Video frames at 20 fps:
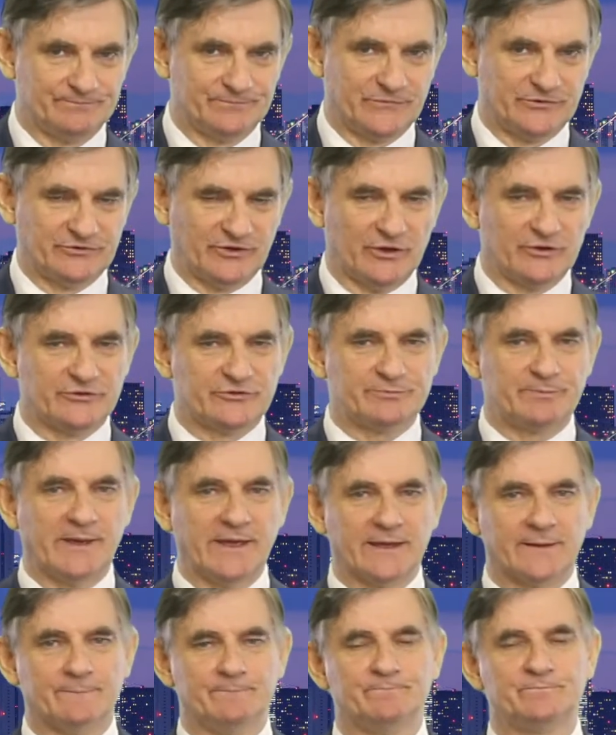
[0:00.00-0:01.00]
so to
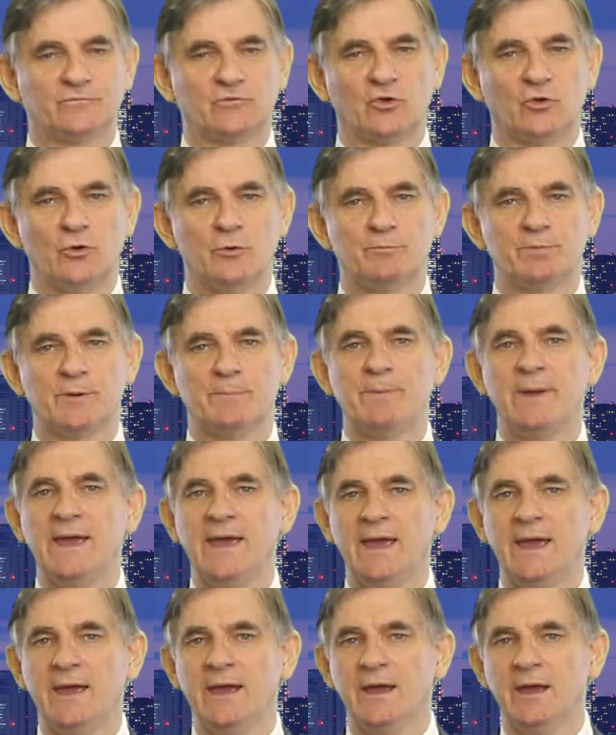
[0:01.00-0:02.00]
speak, to
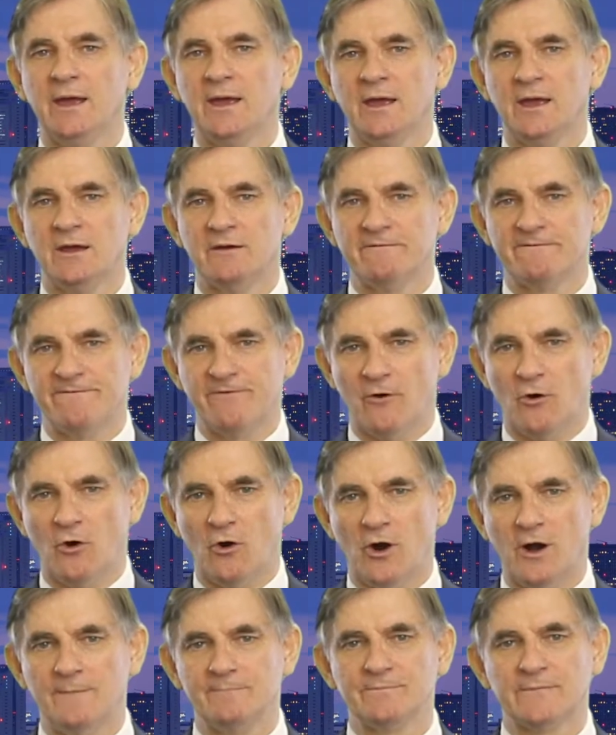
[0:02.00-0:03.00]
prepare
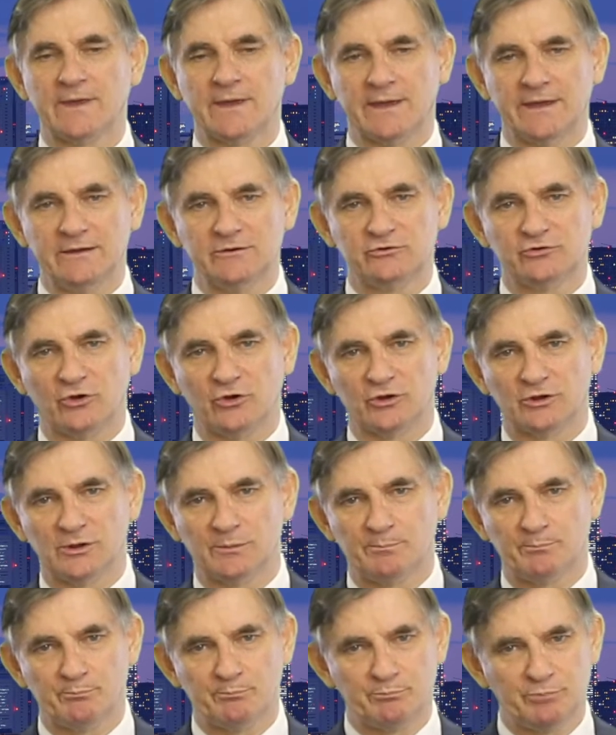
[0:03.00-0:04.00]
for
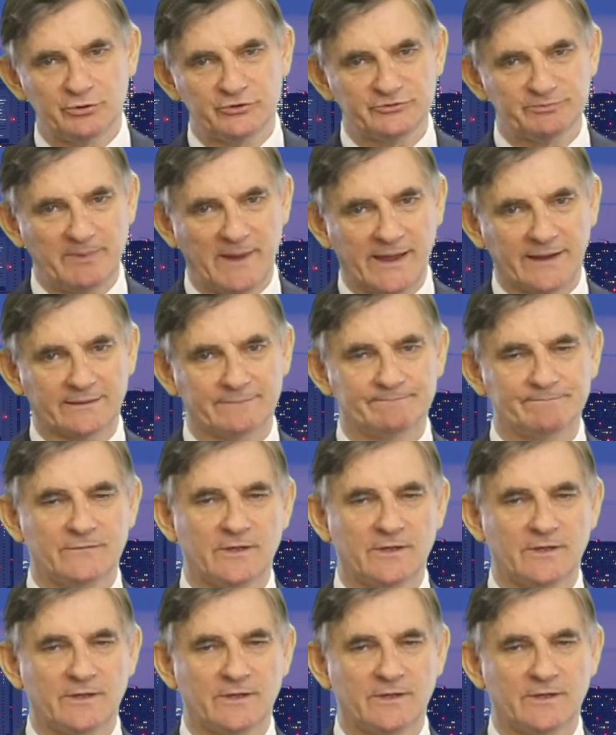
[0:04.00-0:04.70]
internal pushback.